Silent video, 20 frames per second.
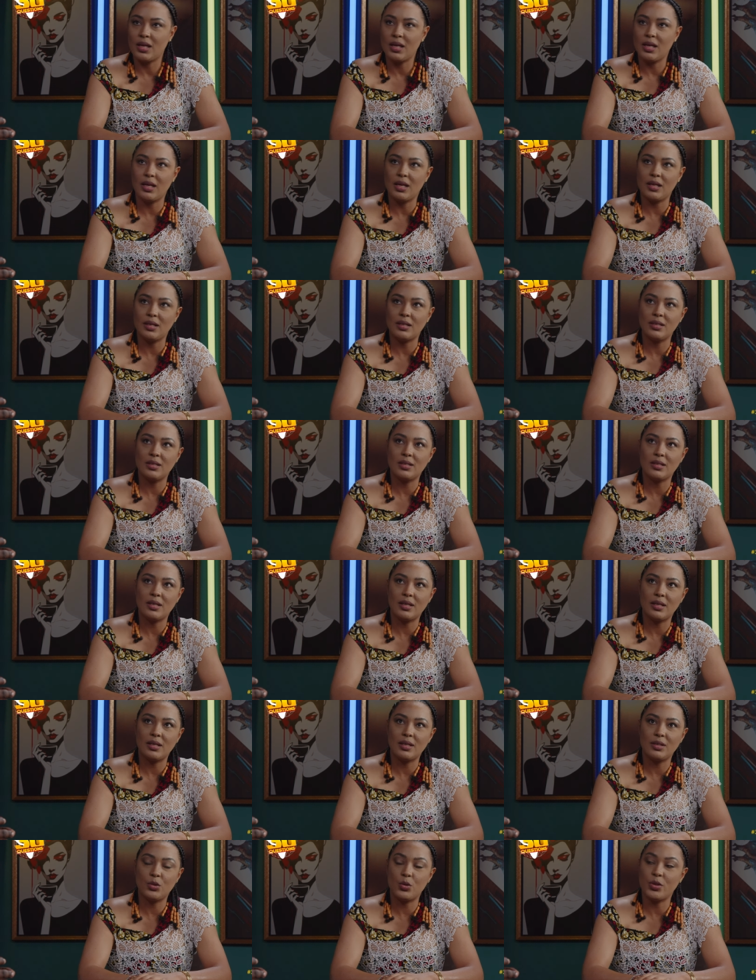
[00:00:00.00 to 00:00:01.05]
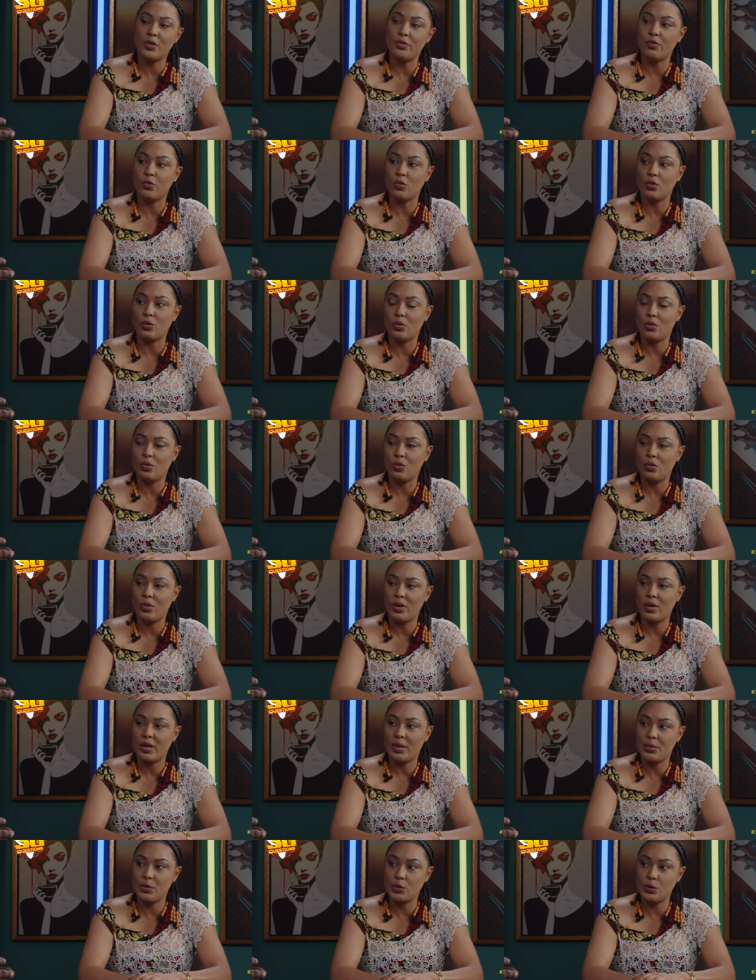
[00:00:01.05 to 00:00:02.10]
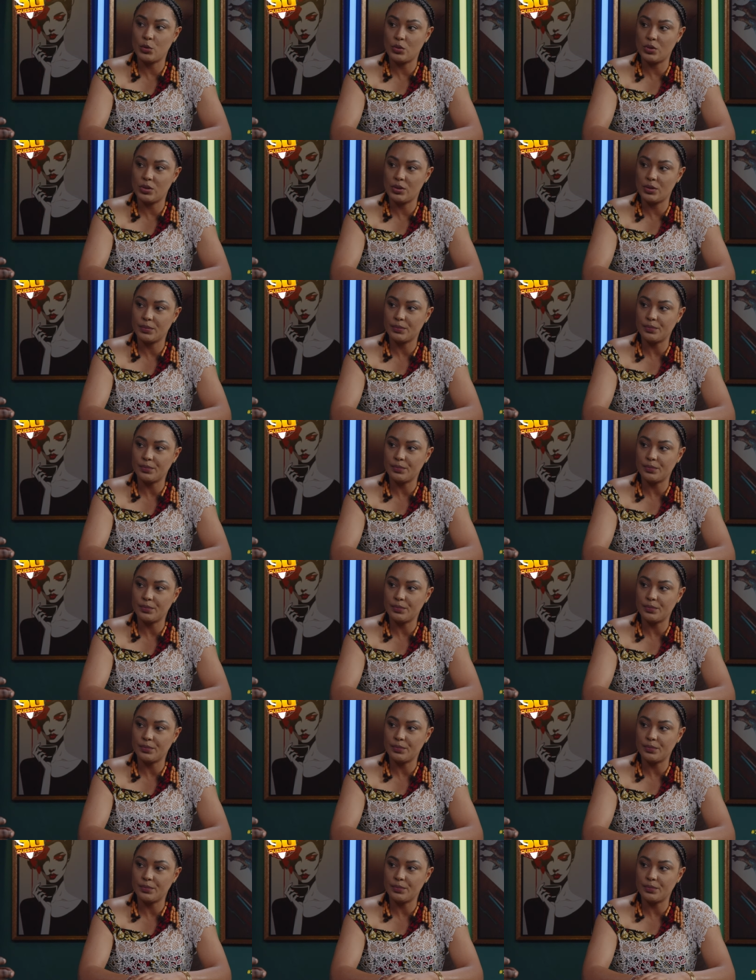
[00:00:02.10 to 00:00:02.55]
And 24 episodes.